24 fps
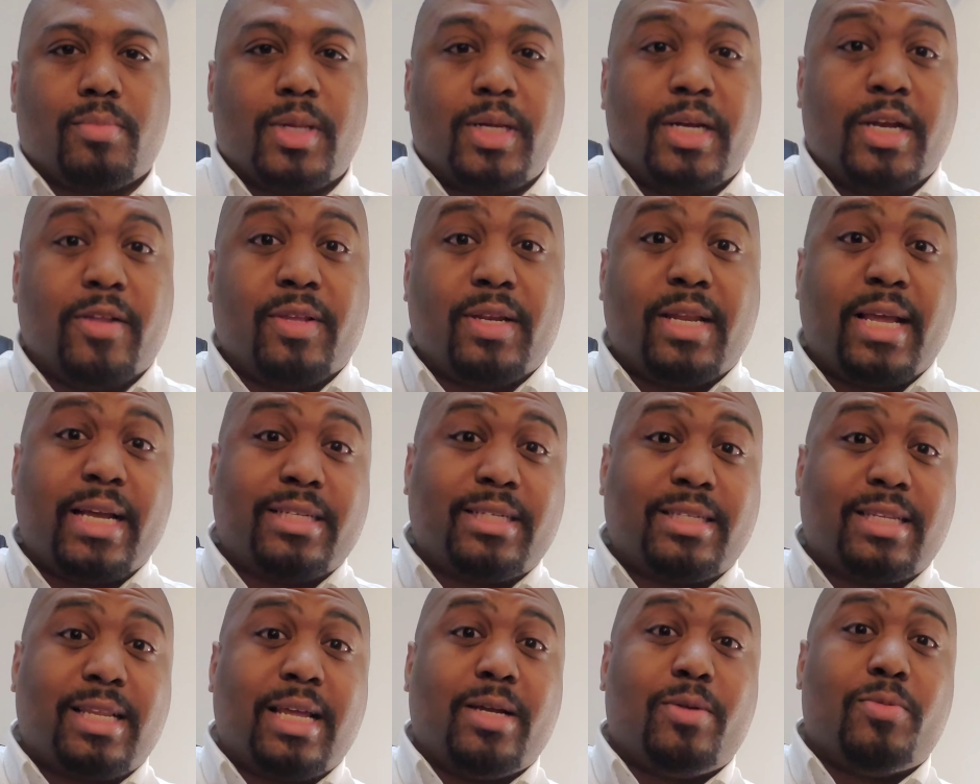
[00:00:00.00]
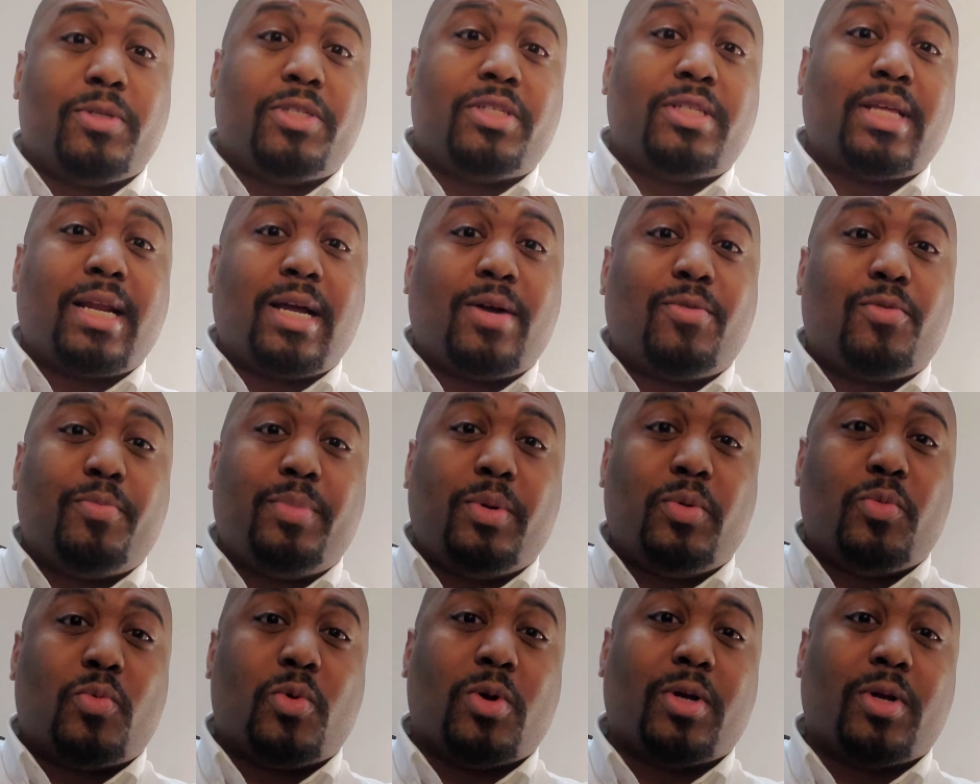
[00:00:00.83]
Now, the next language that I will
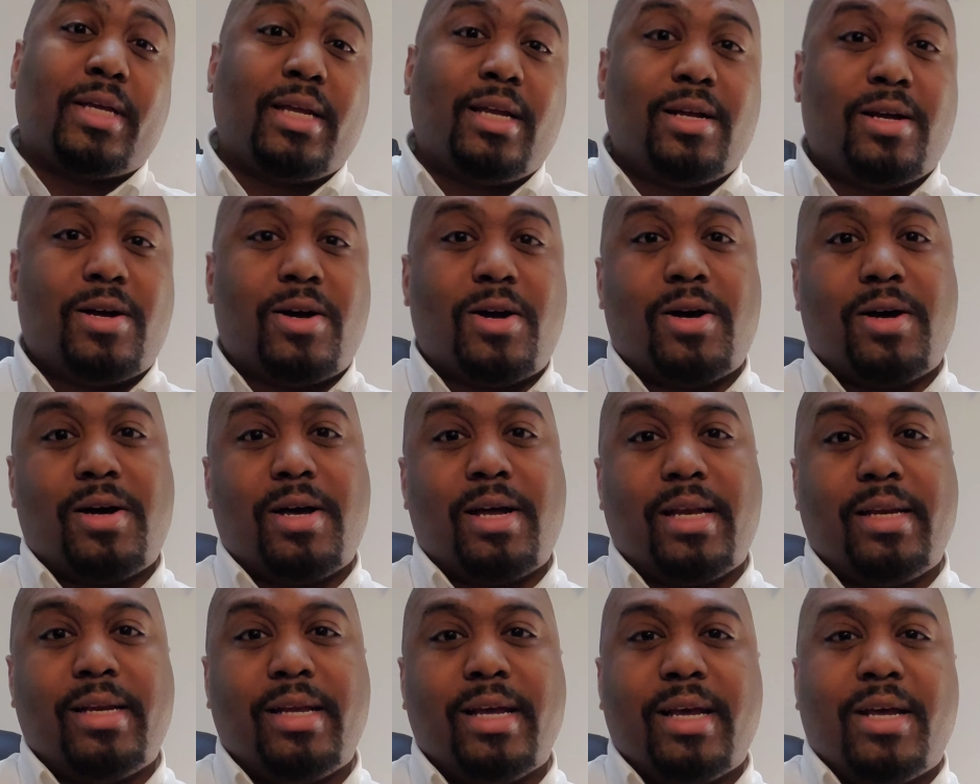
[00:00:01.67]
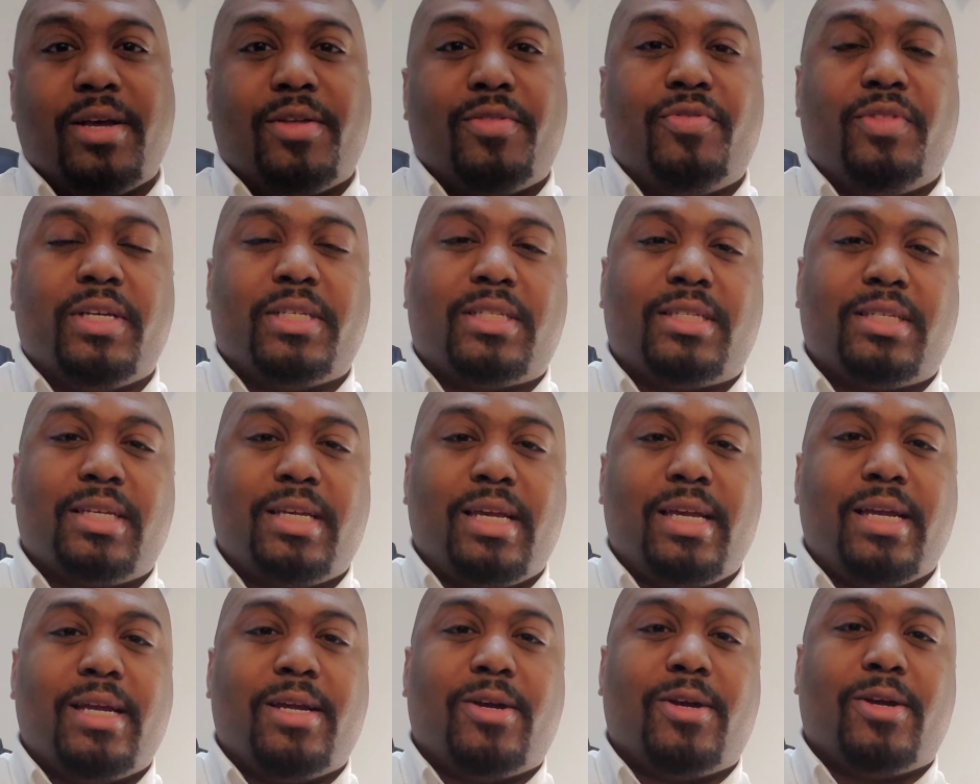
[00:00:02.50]
be working on this
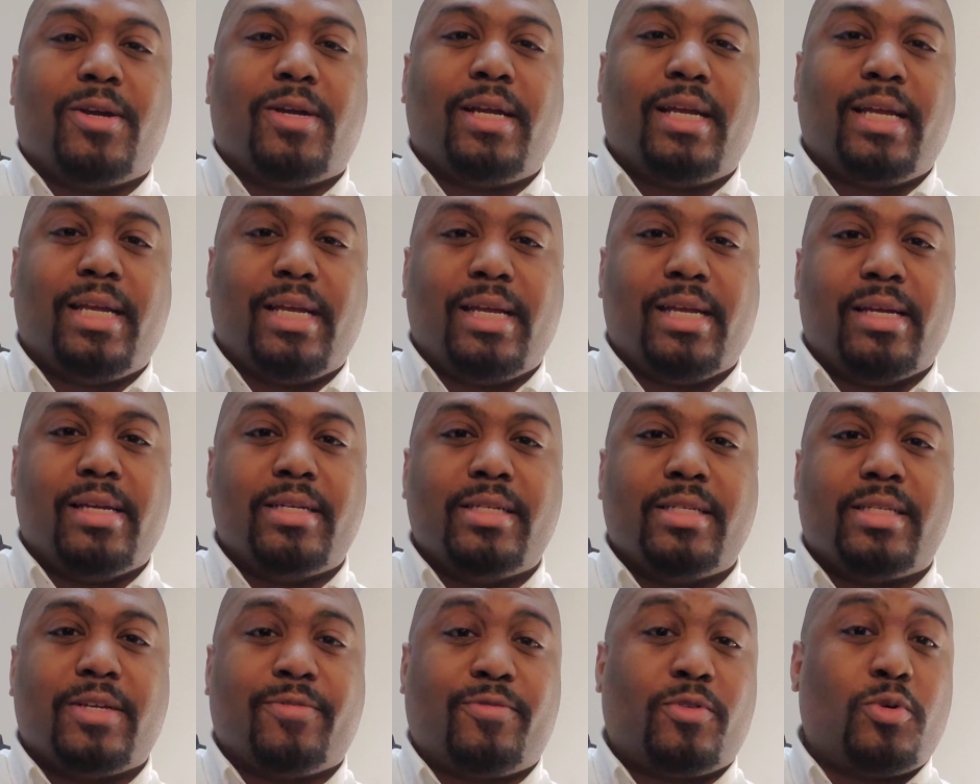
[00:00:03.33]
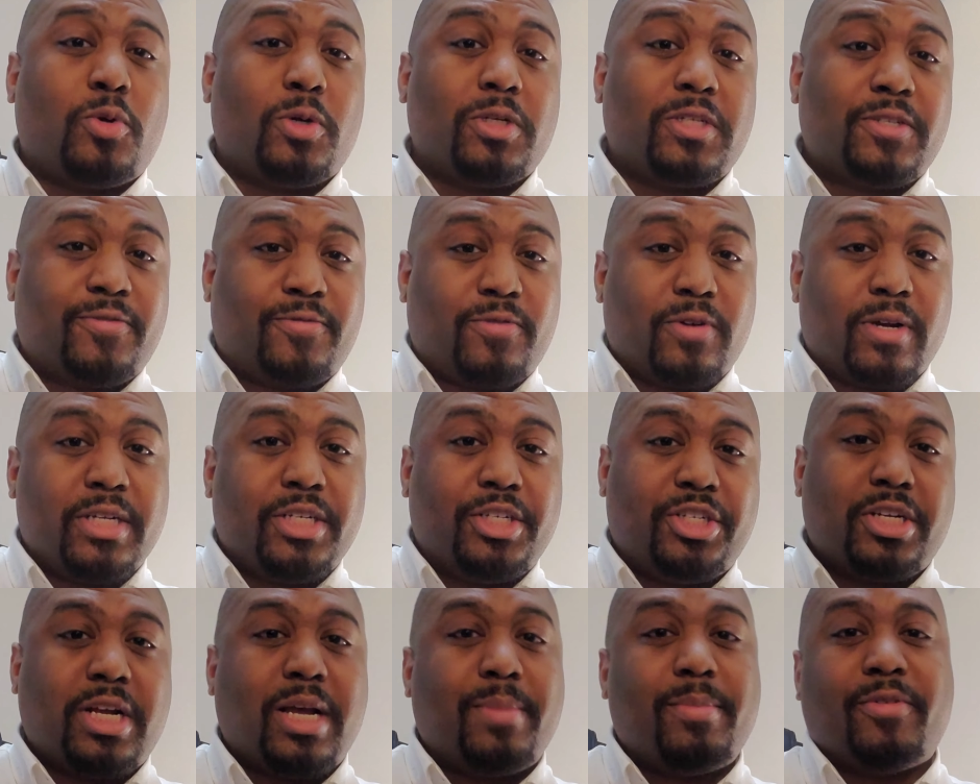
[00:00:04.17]
year is, of course,
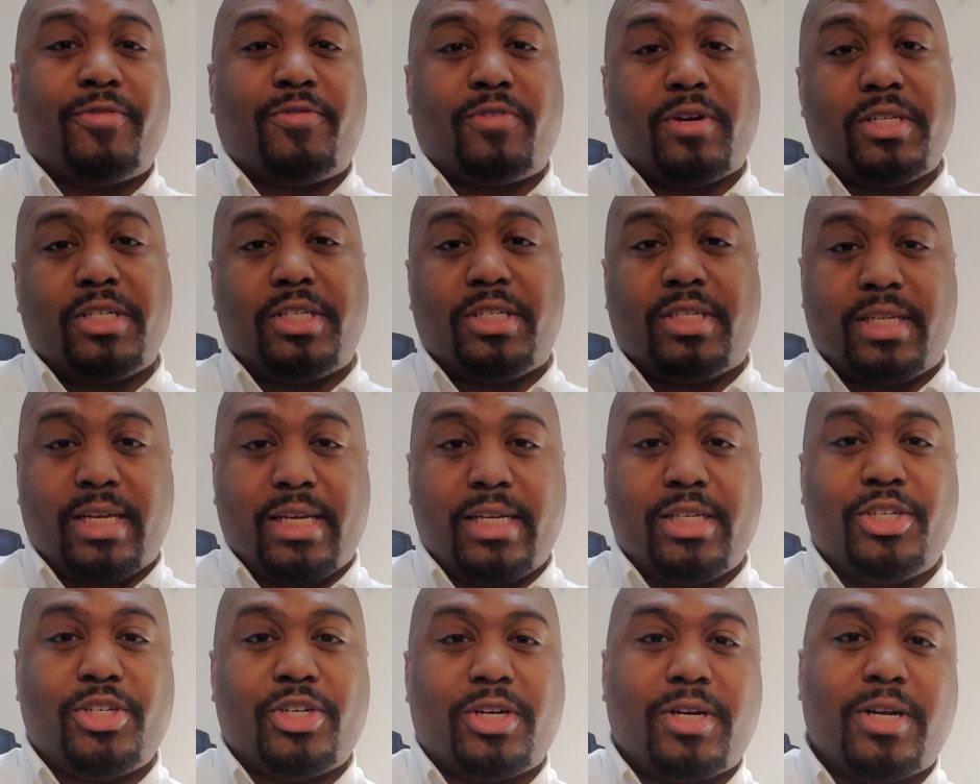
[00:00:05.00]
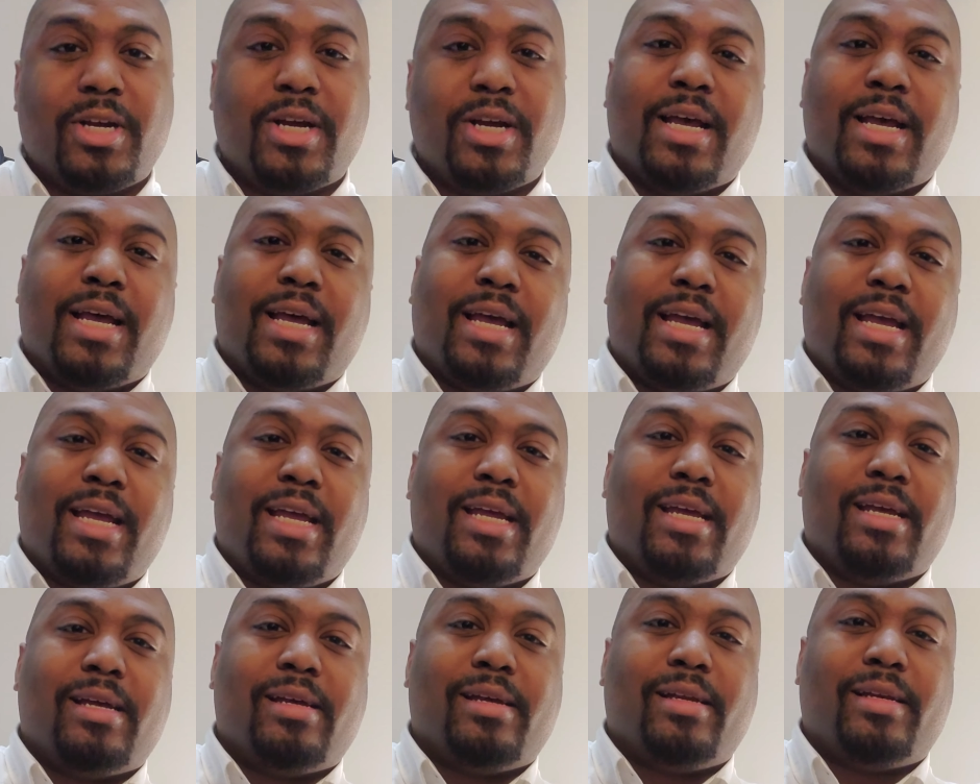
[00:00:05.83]
French. I'm a French teacher,
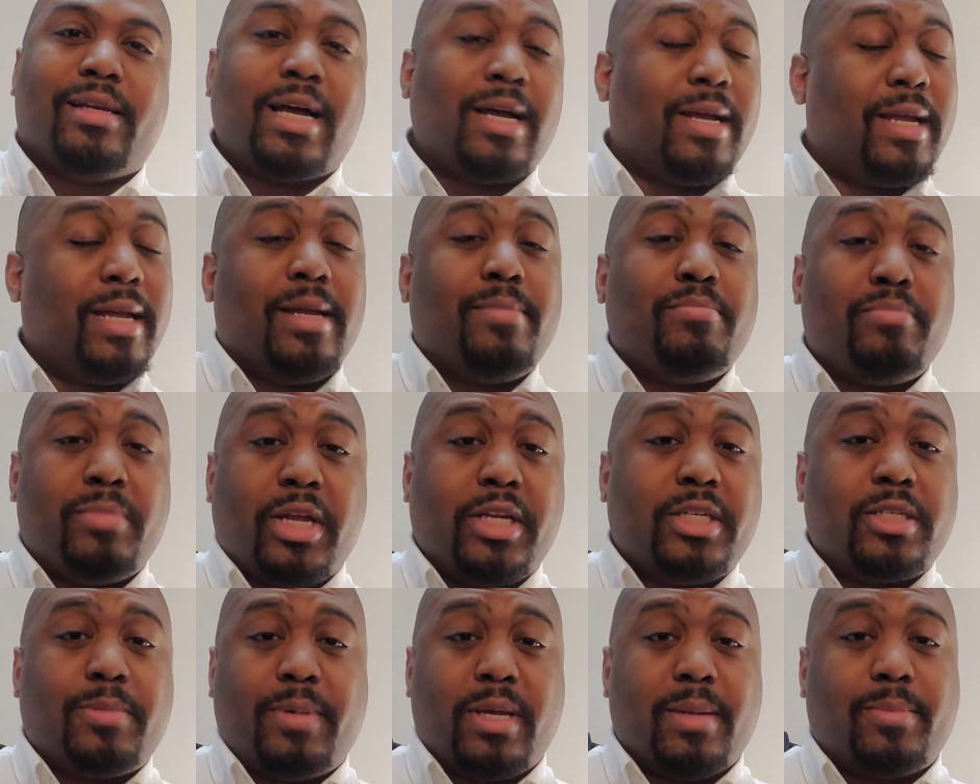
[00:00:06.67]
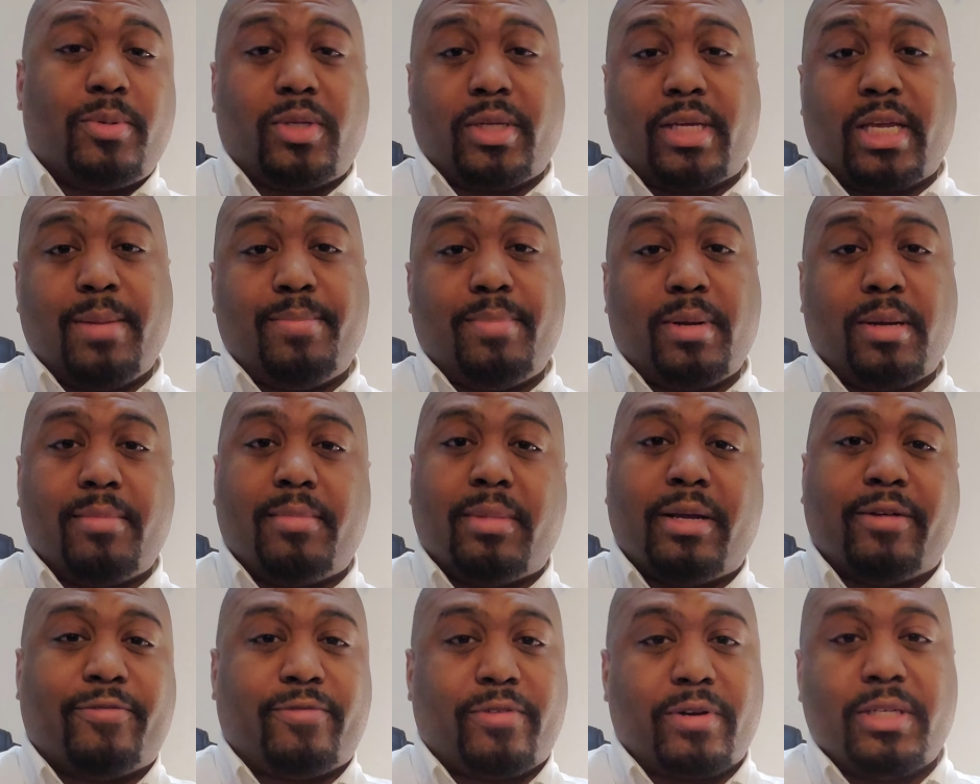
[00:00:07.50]
and I need to be able to keep up
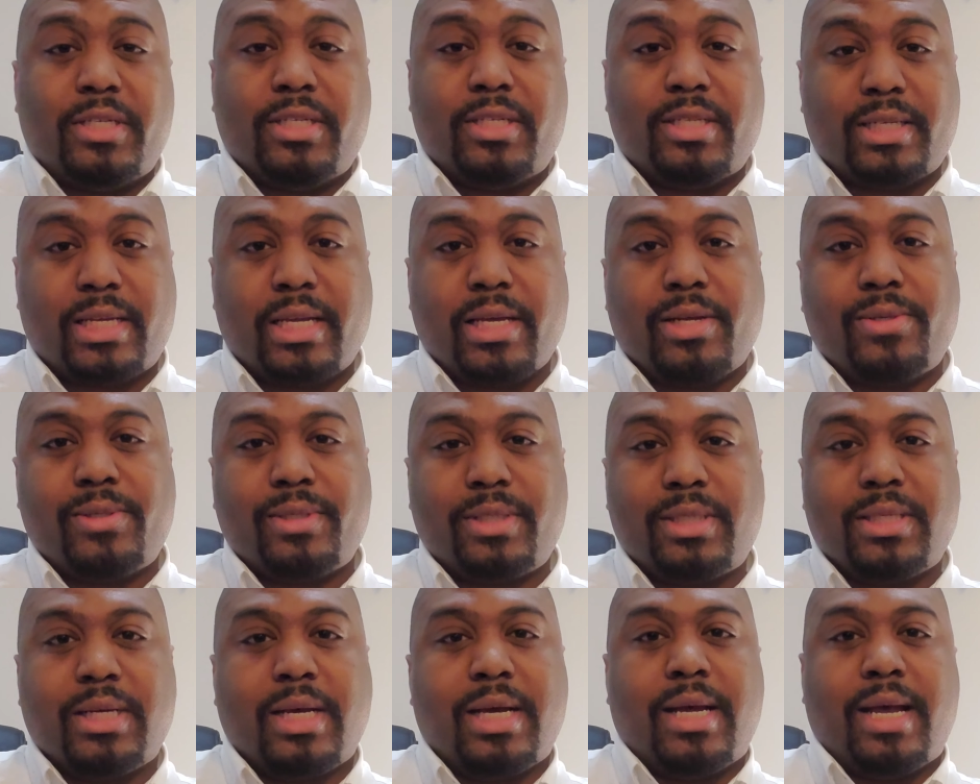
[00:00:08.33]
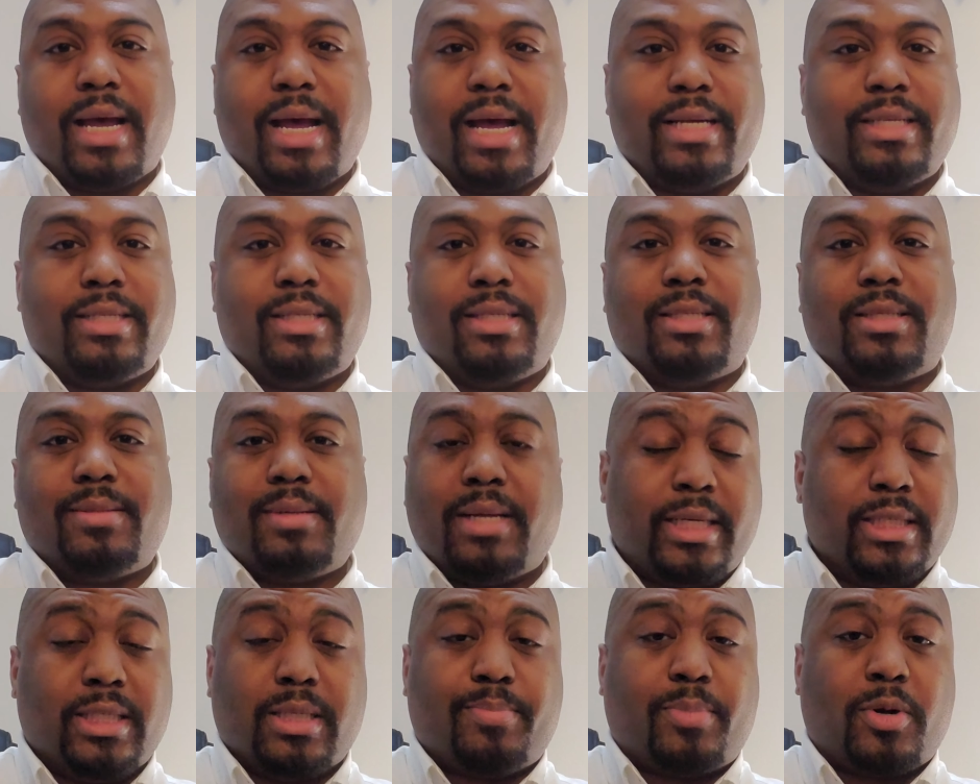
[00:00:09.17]
my French skills as it
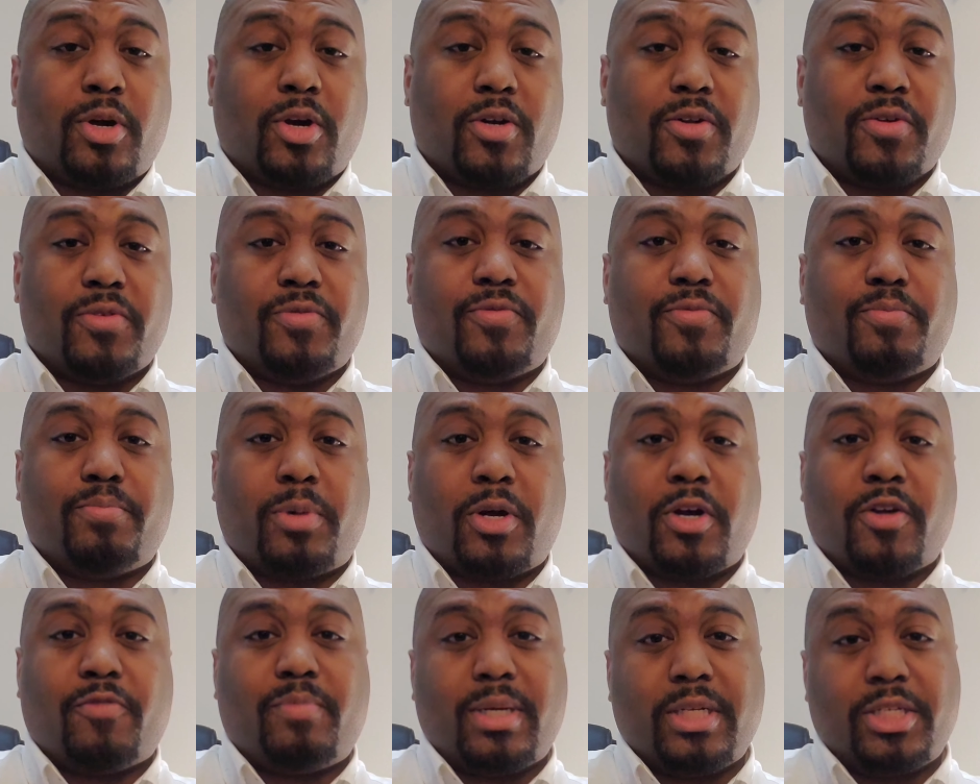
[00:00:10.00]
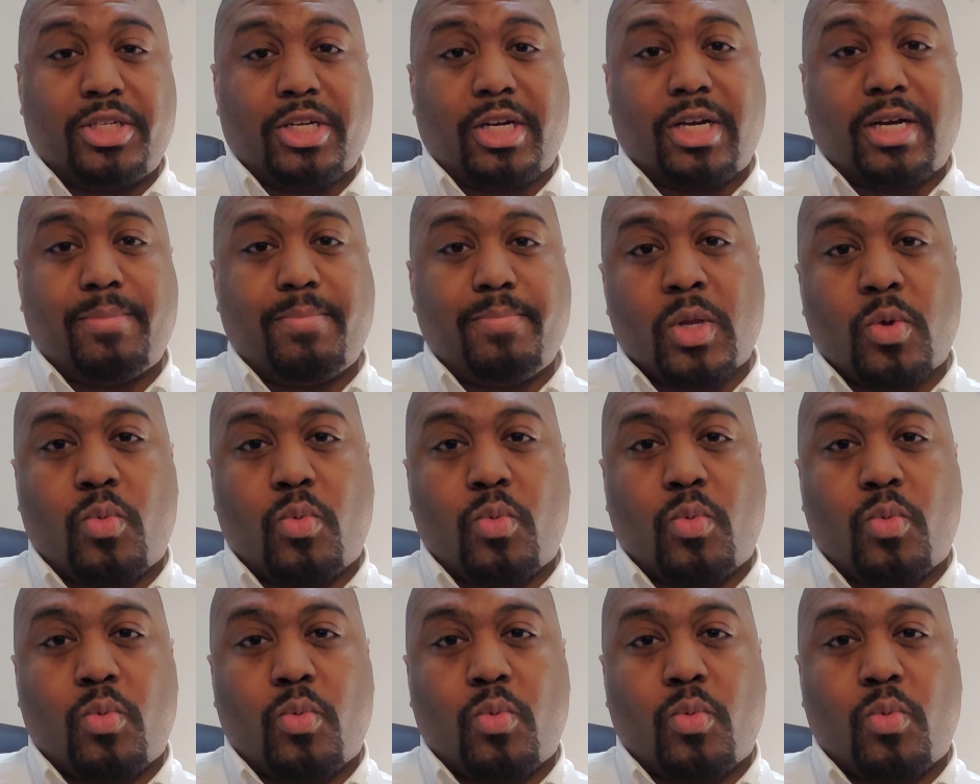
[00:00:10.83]
is a part of part of my job.